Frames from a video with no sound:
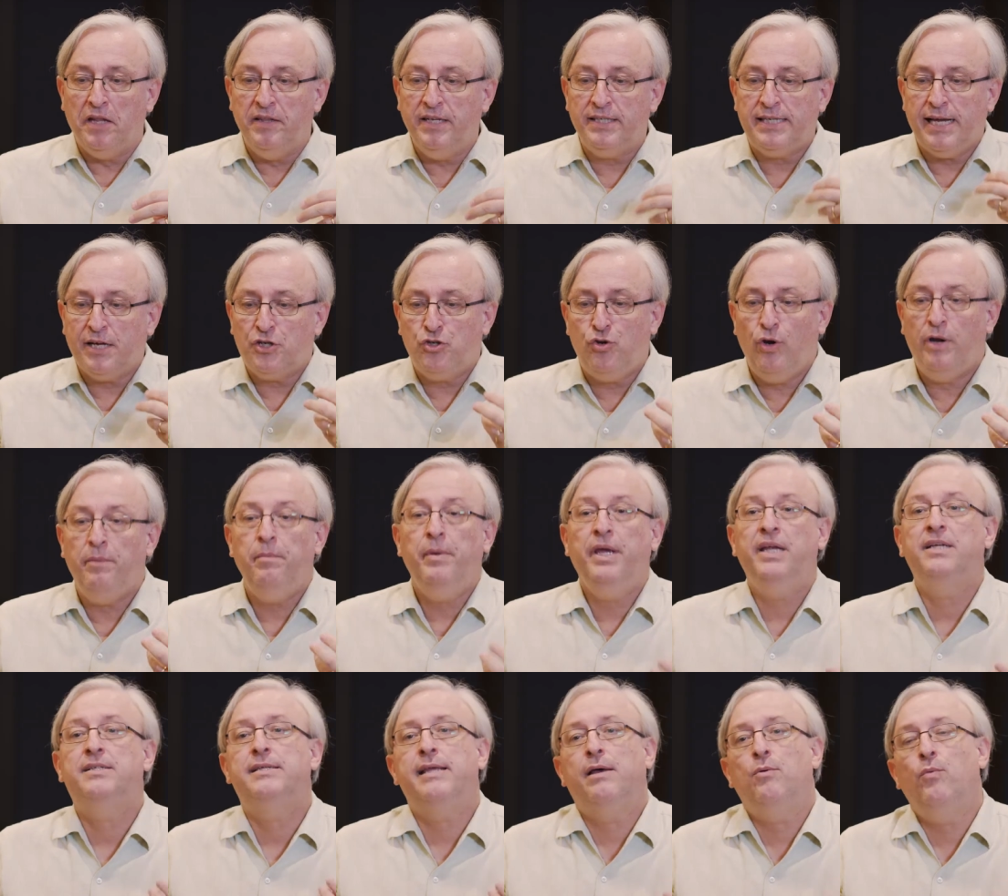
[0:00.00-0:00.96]
This actually
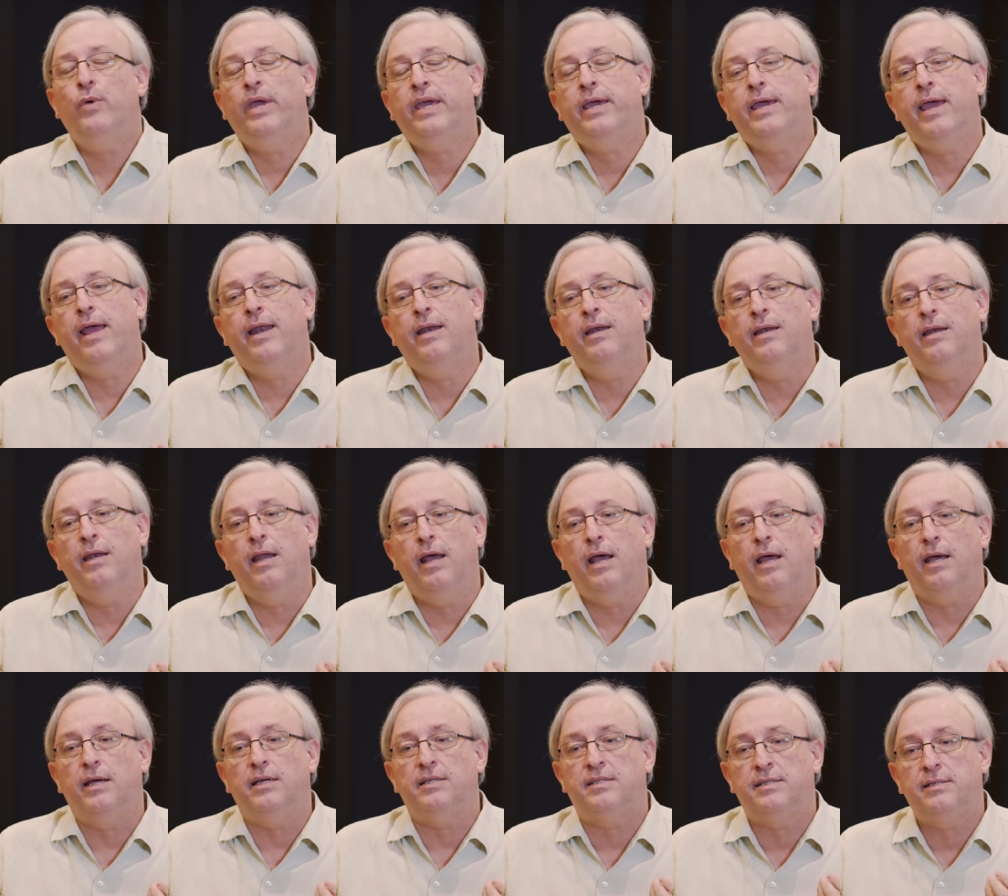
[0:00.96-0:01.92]
means that we can
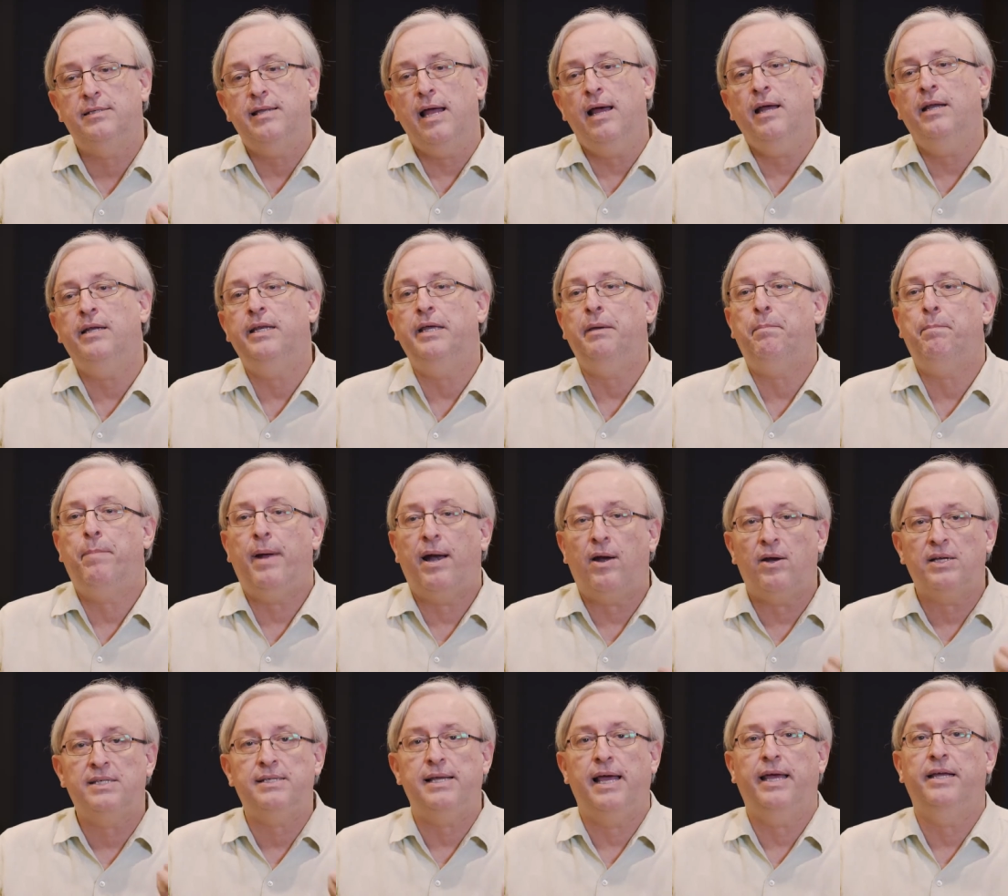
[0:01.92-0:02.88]
study
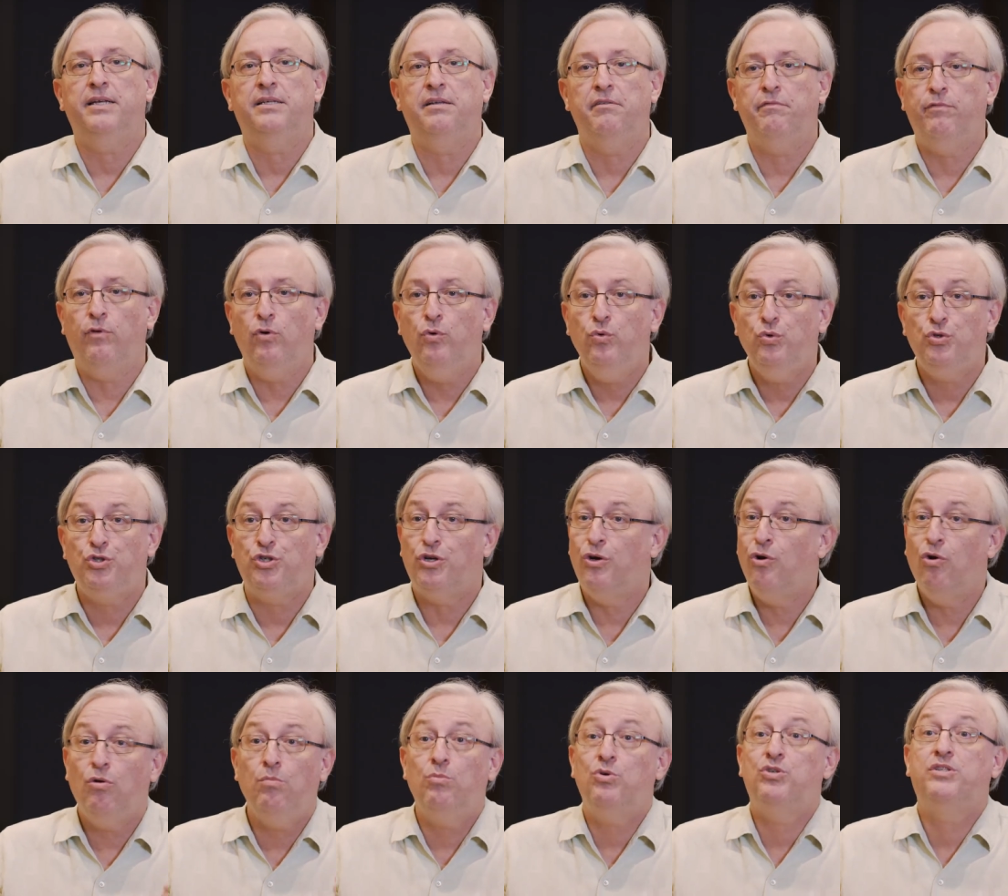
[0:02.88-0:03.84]
parasite
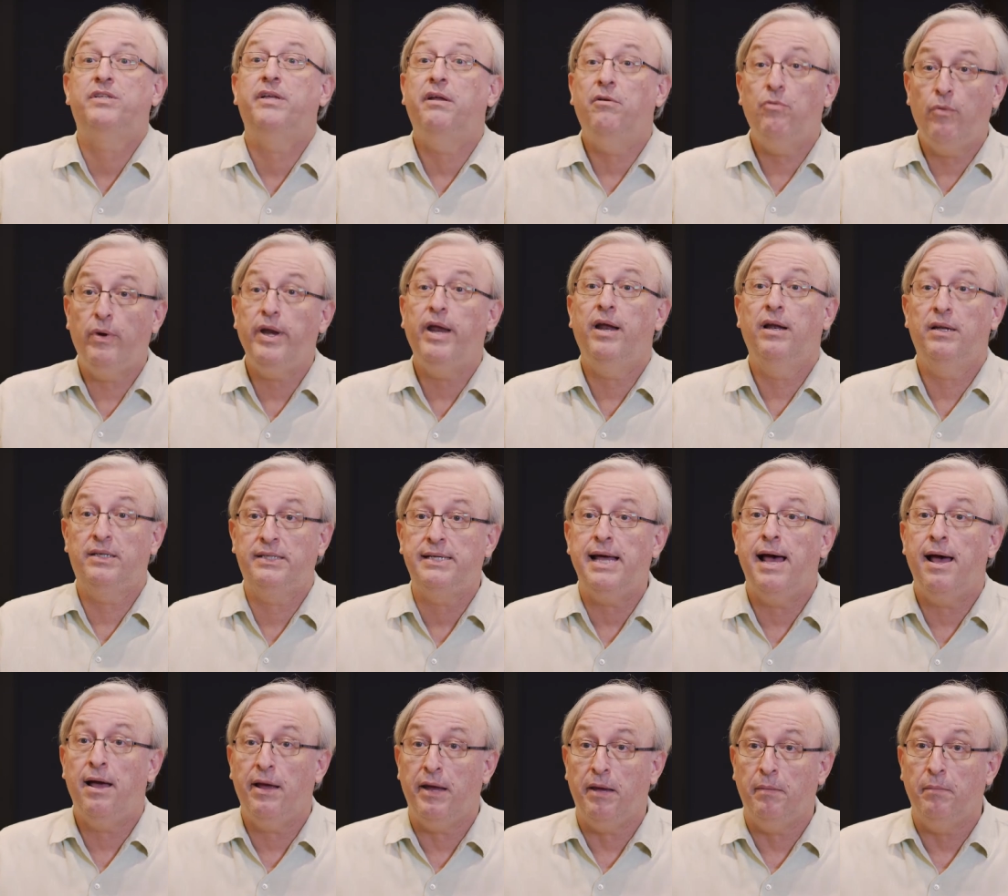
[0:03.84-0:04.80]
evolution almost in real
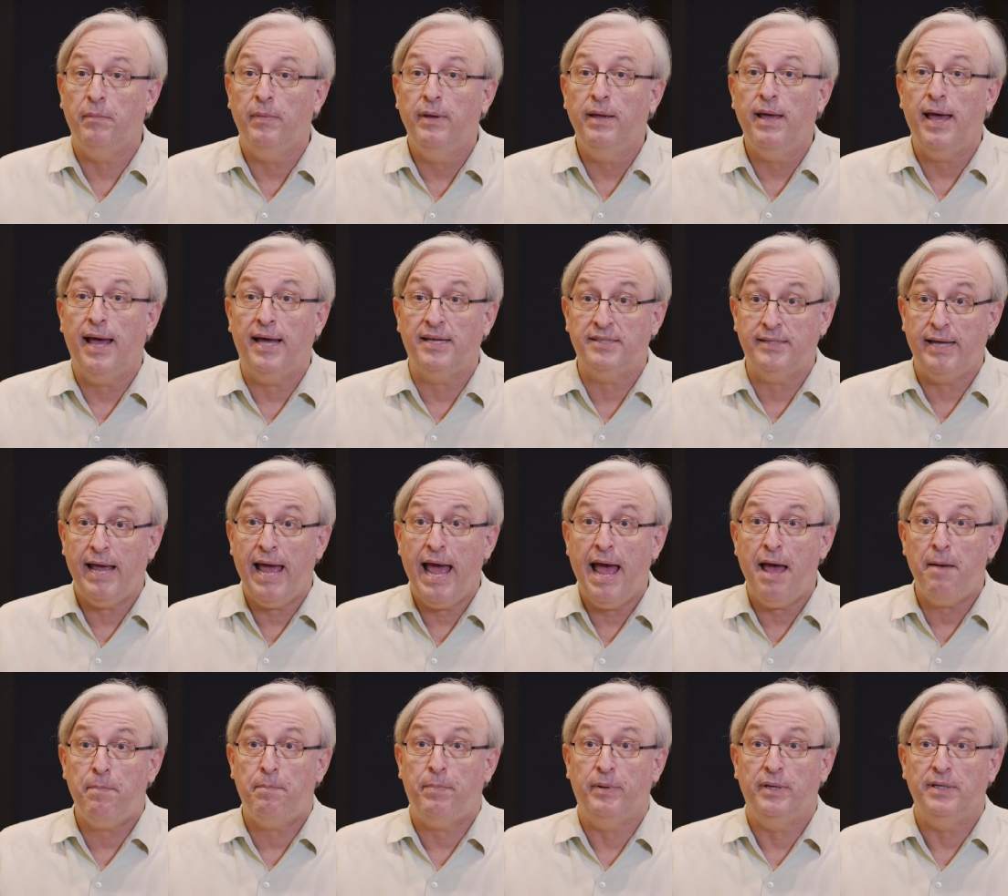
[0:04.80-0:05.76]
time as it
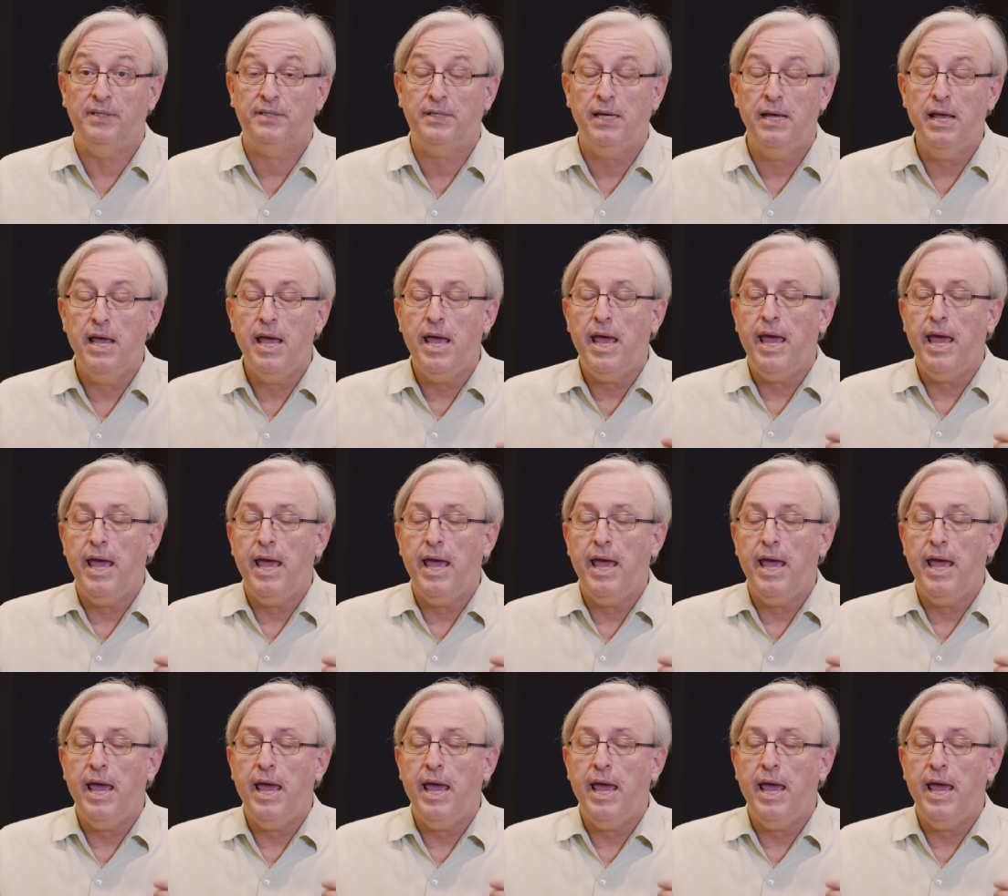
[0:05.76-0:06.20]
happens.